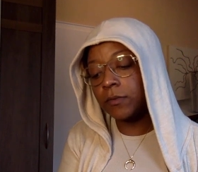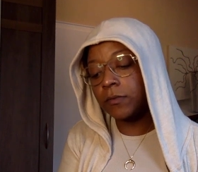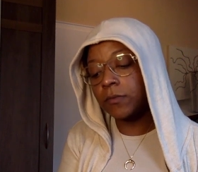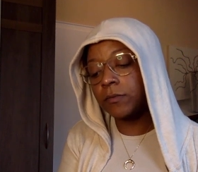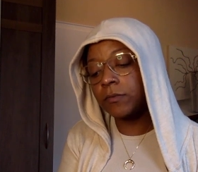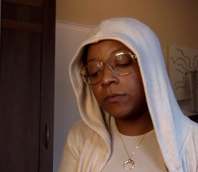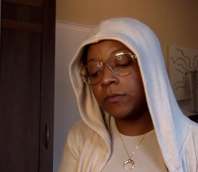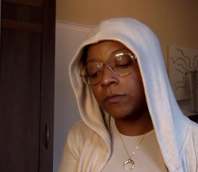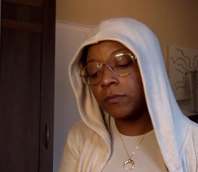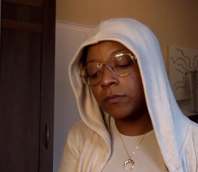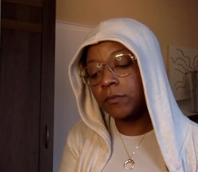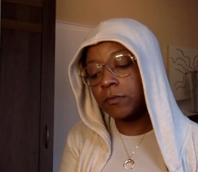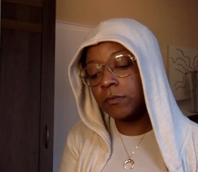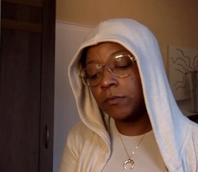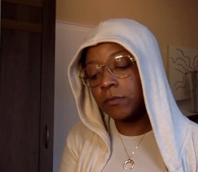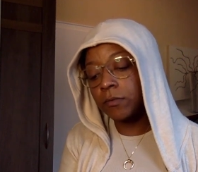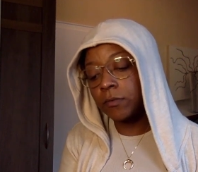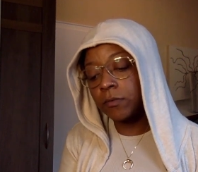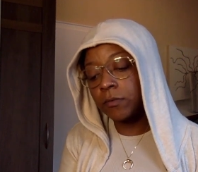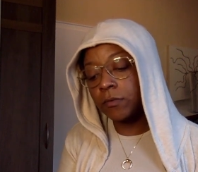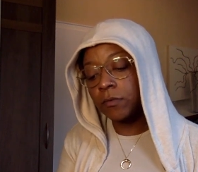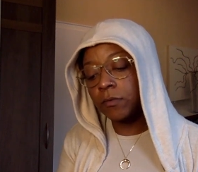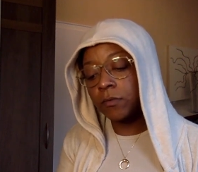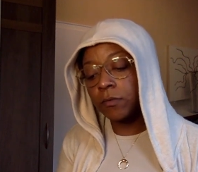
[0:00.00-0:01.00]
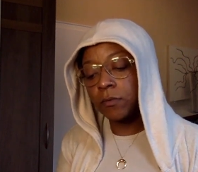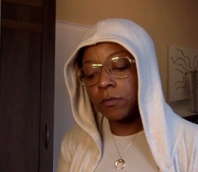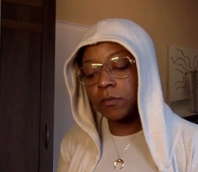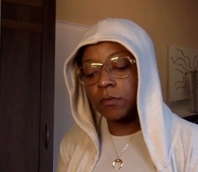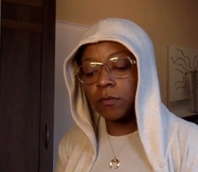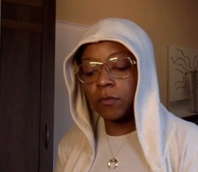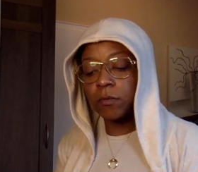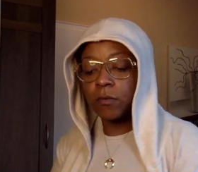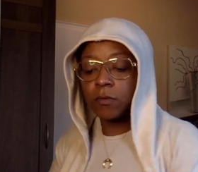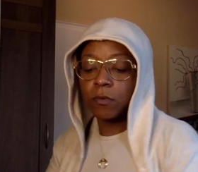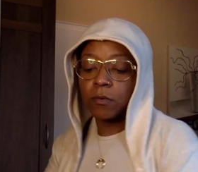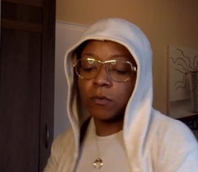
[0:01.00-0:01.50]

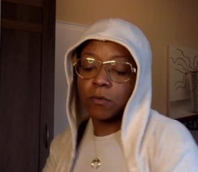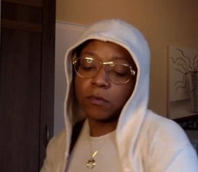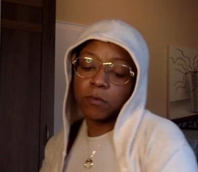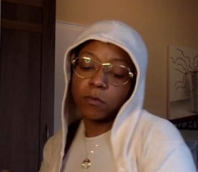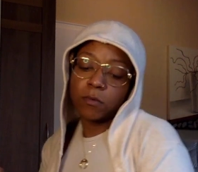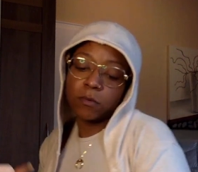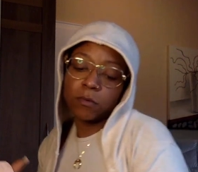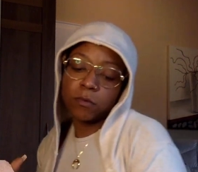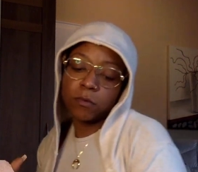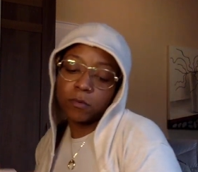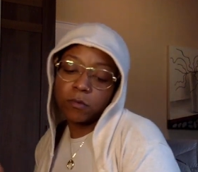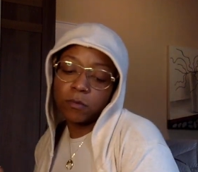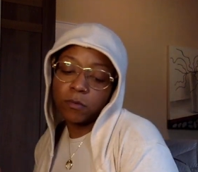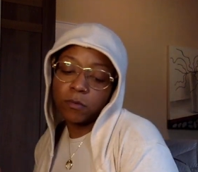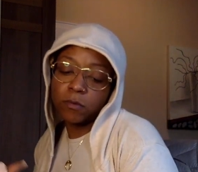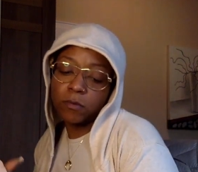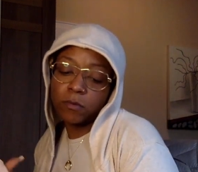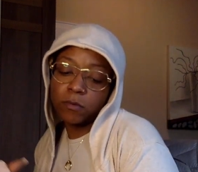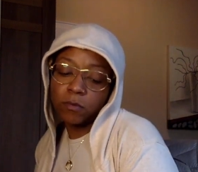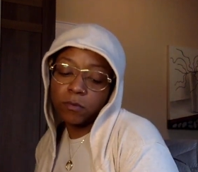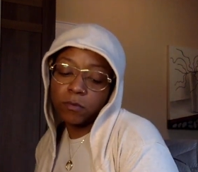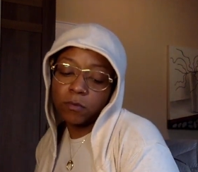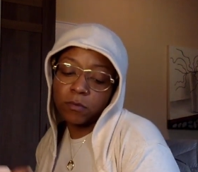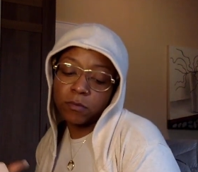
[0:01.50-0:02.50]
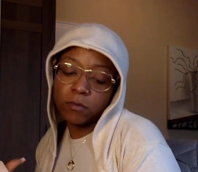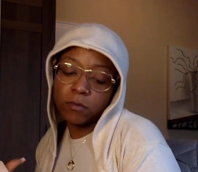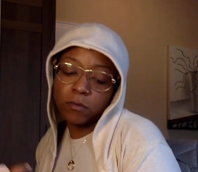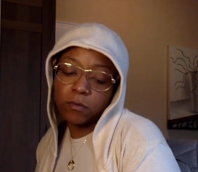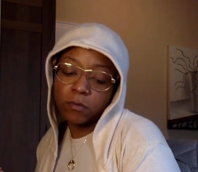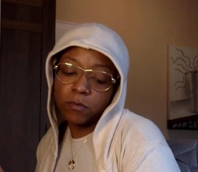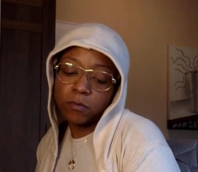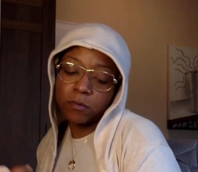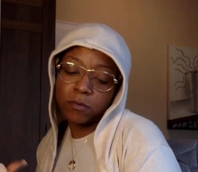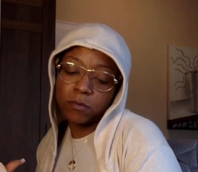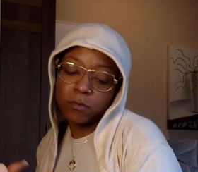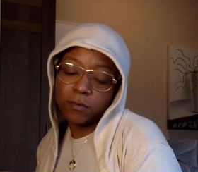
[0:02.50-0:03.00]

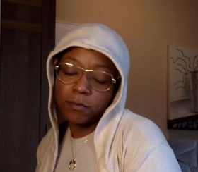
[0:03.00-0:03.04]
Nobody speaks.